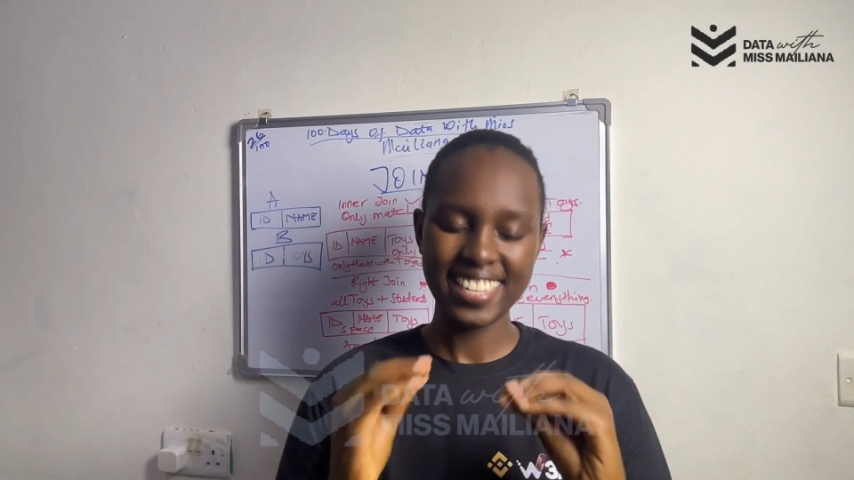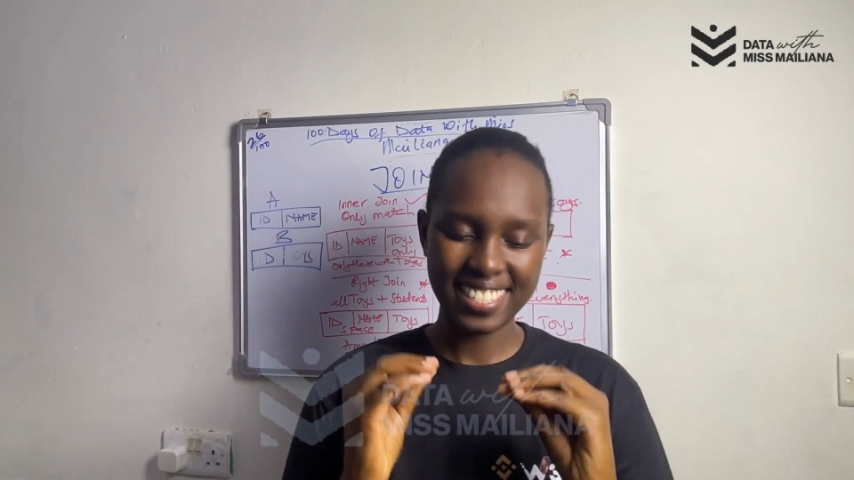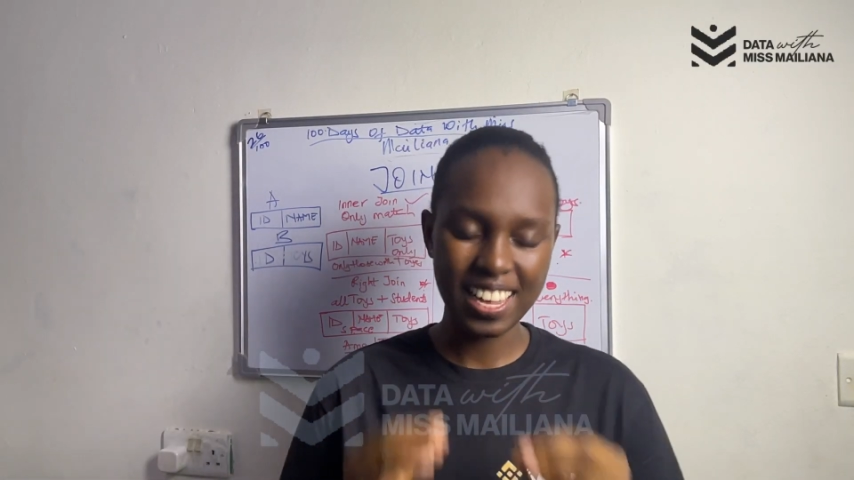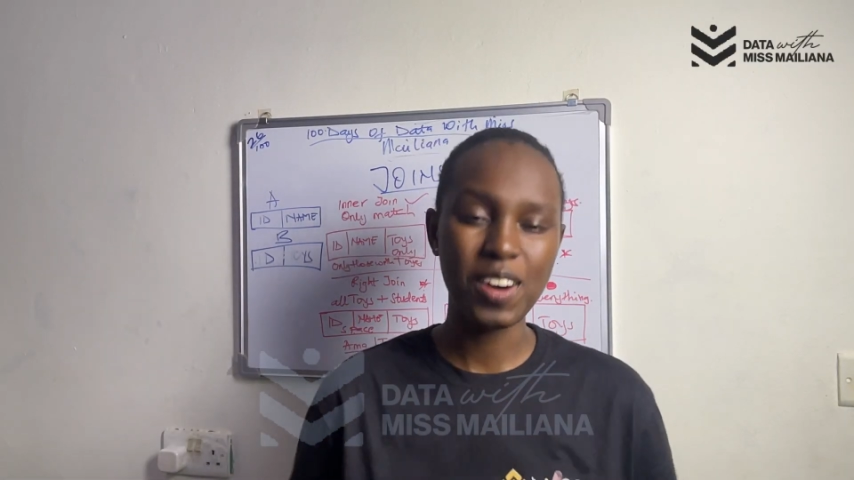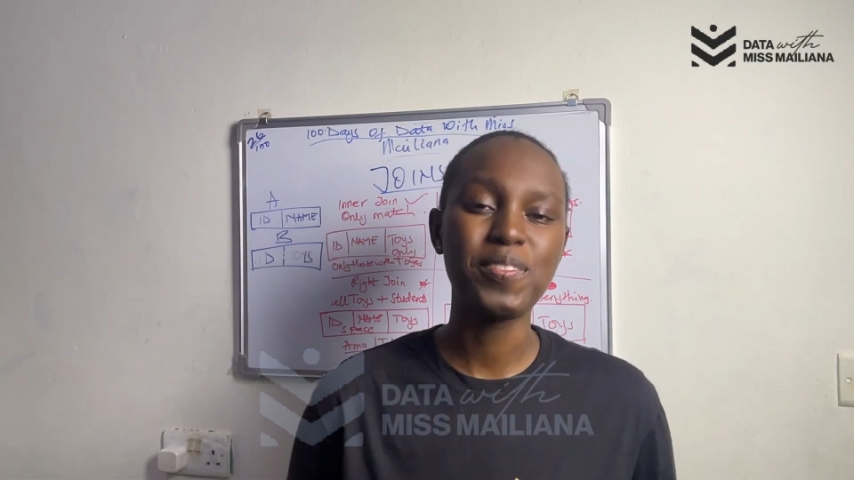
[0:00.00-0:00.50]
is
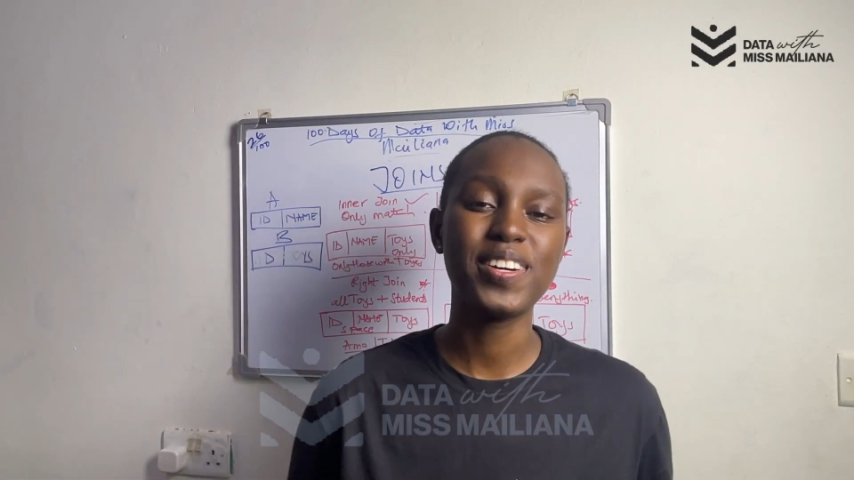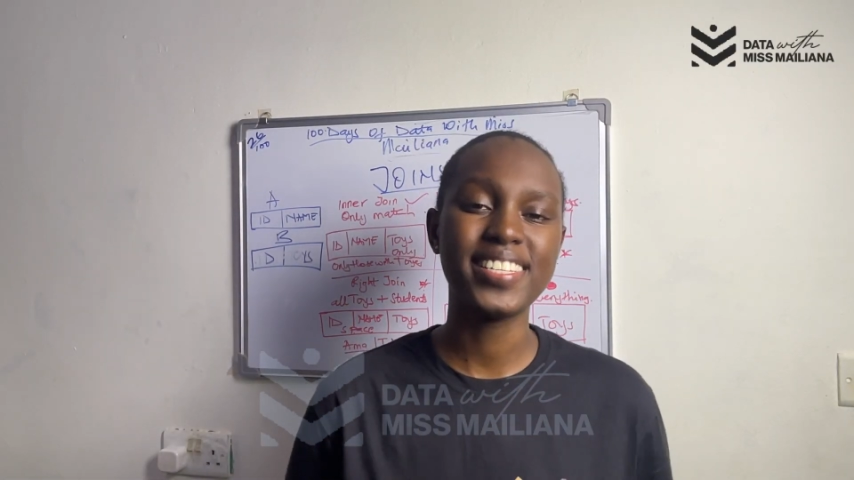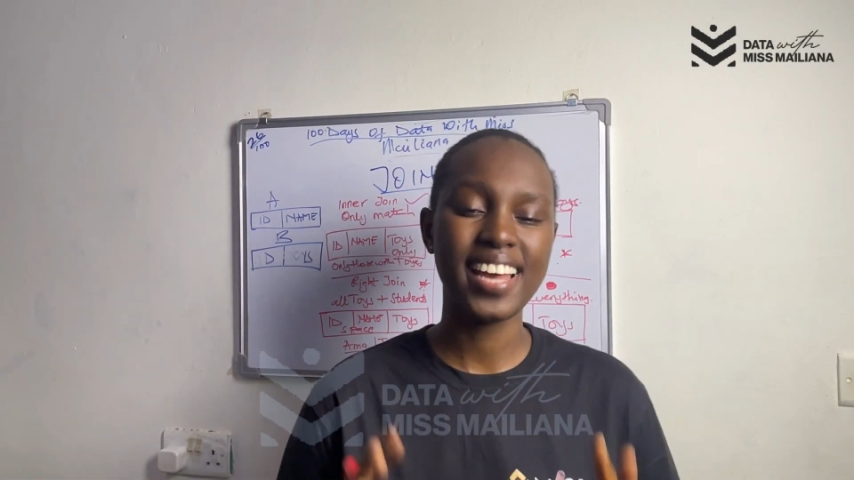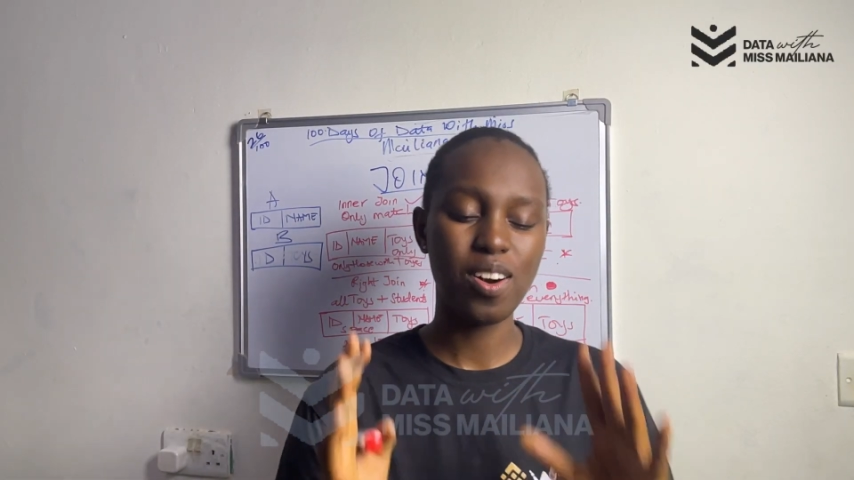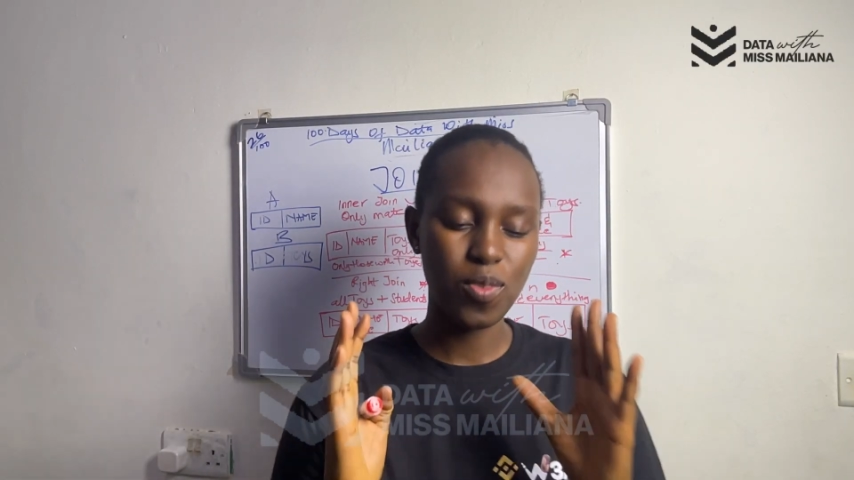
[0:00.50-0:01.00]
down
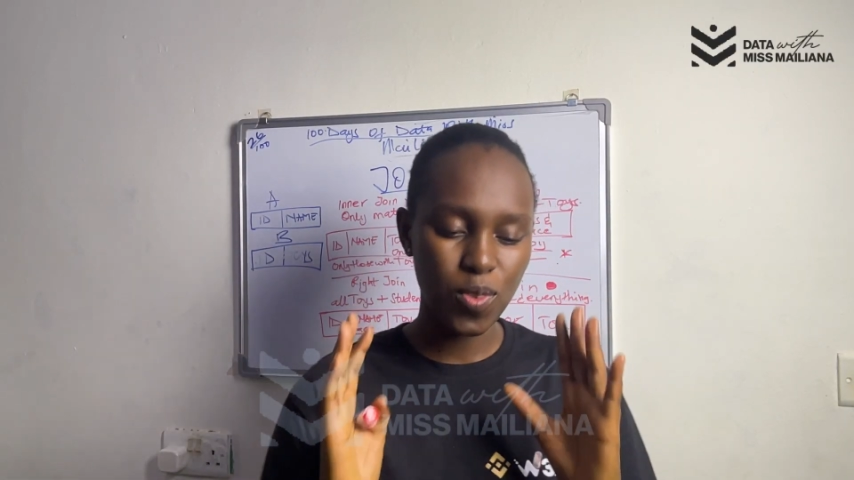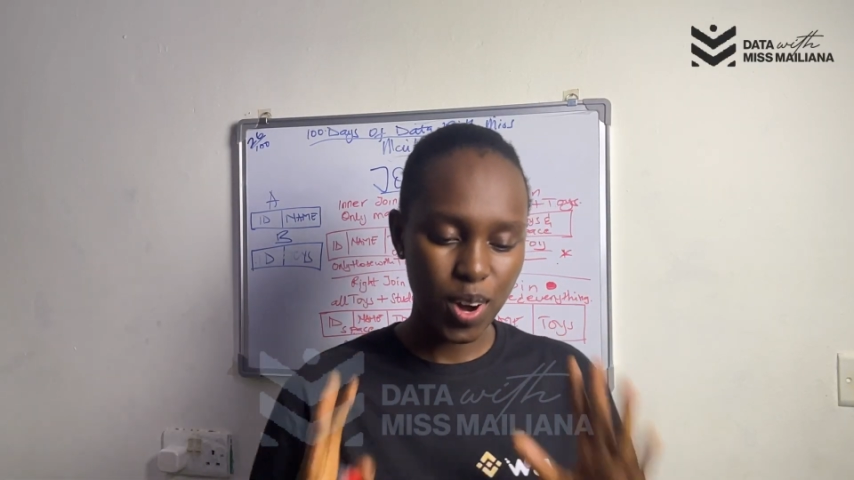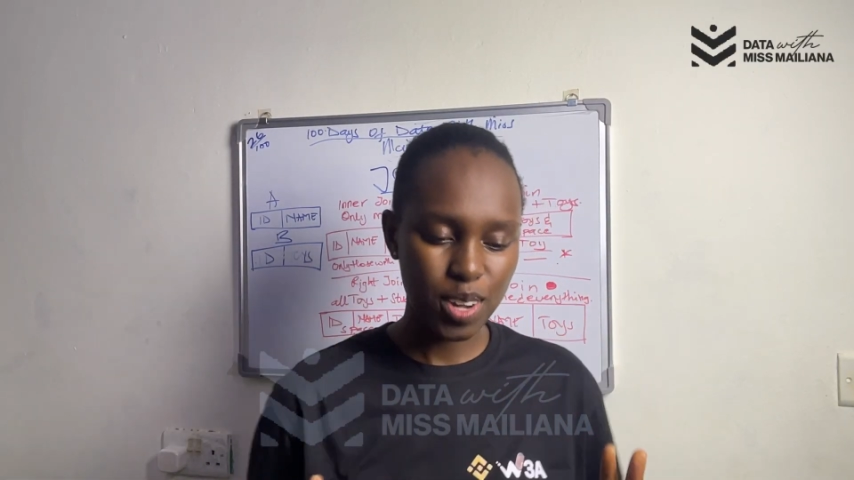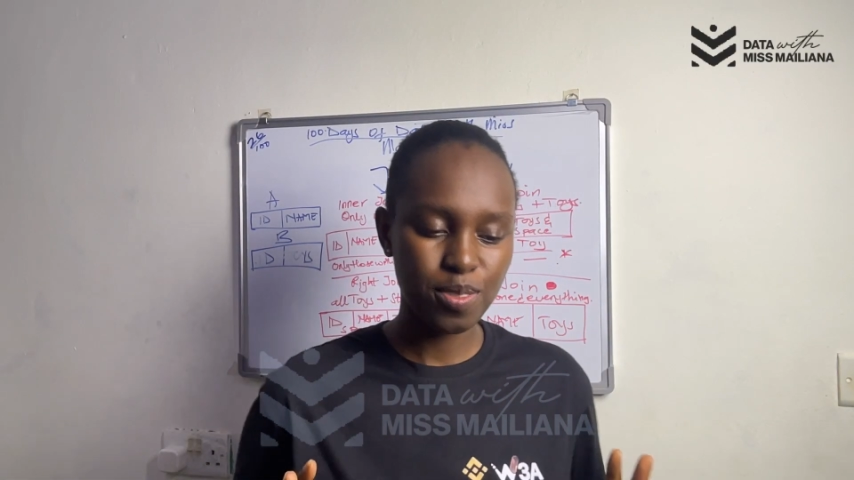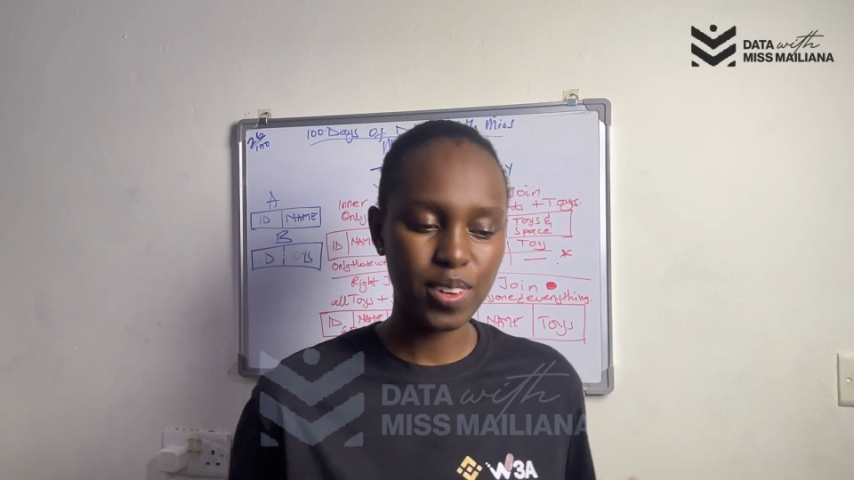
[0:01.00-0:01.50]
because I
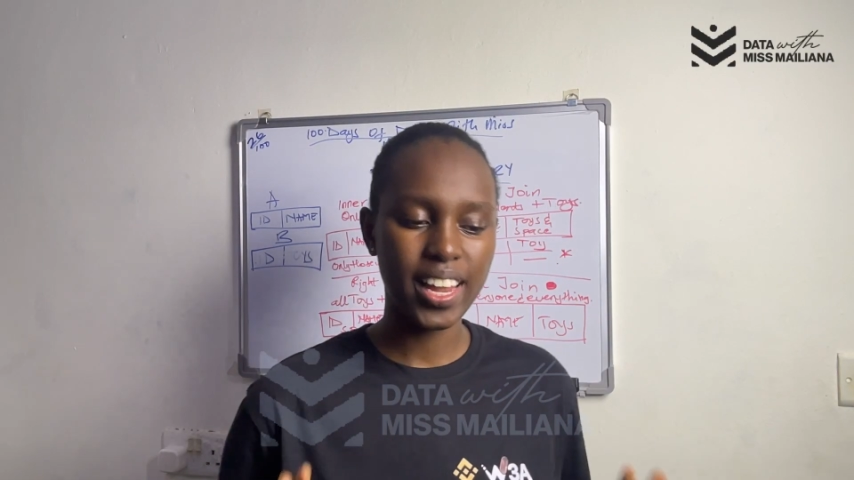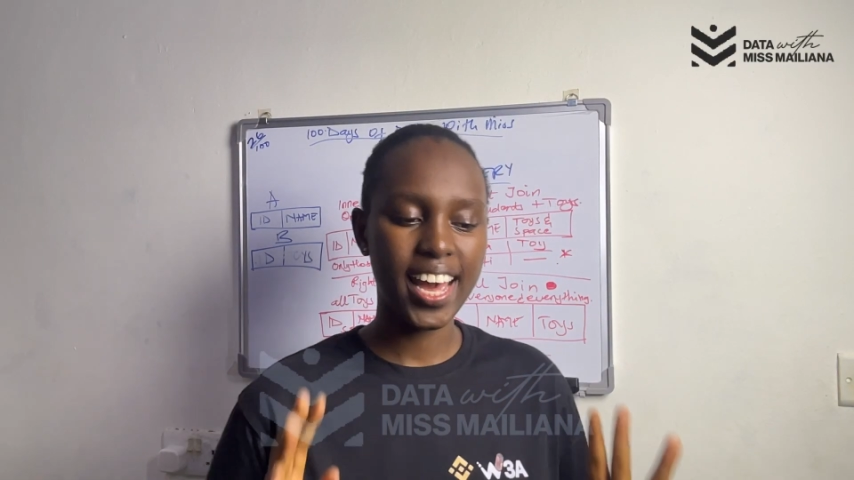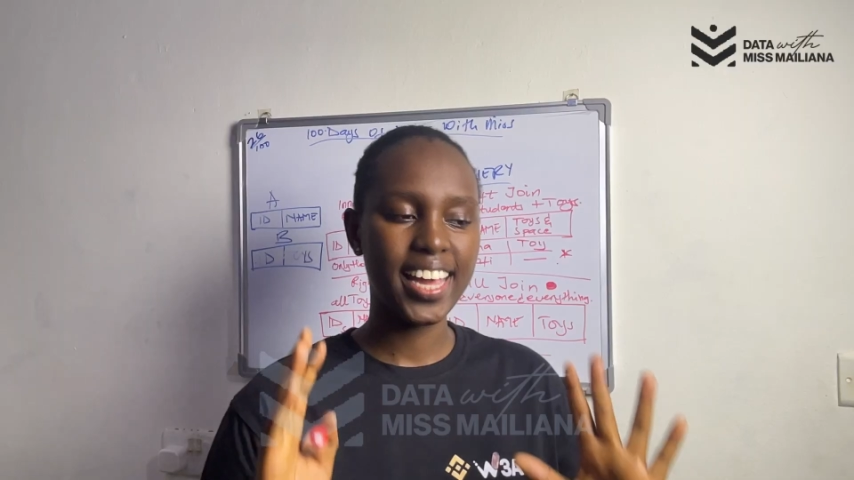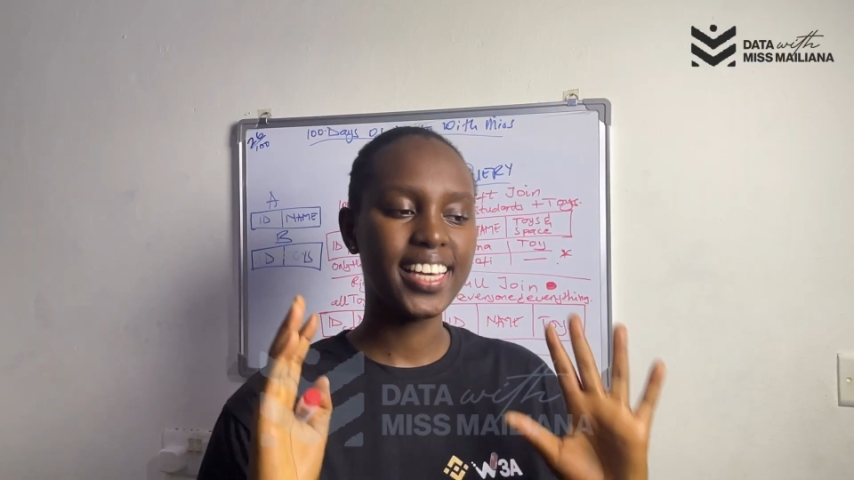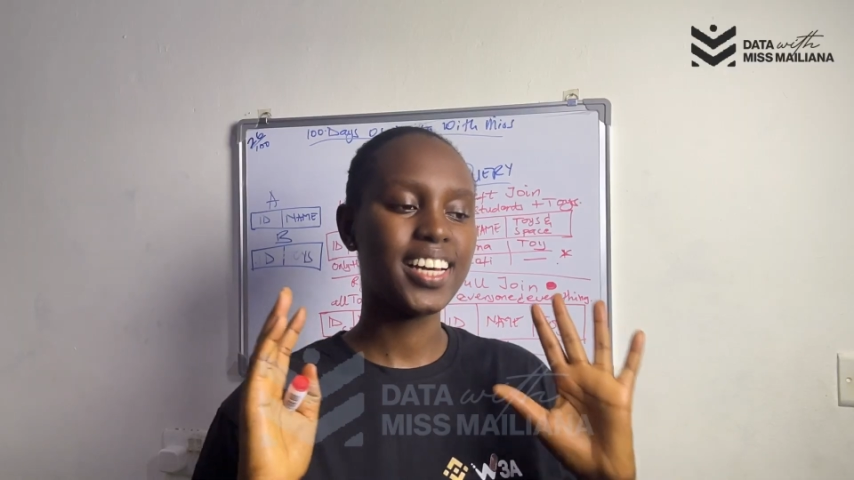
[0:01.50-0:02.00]
walked for
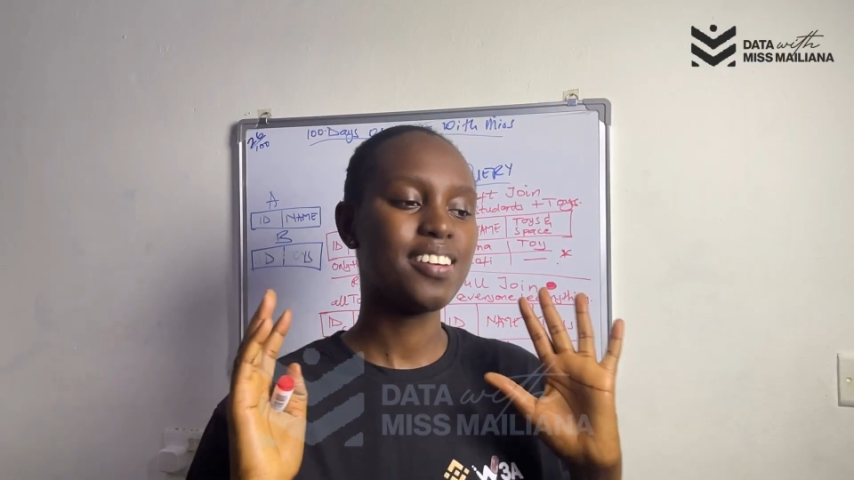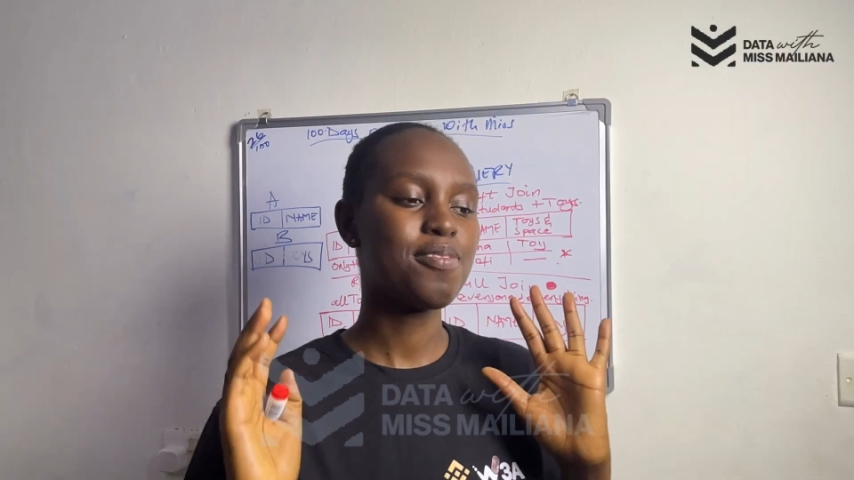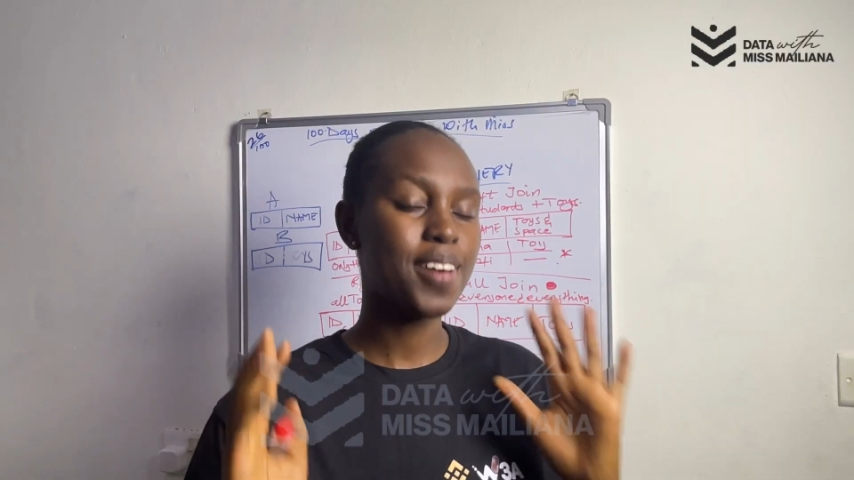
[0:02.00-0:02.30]
like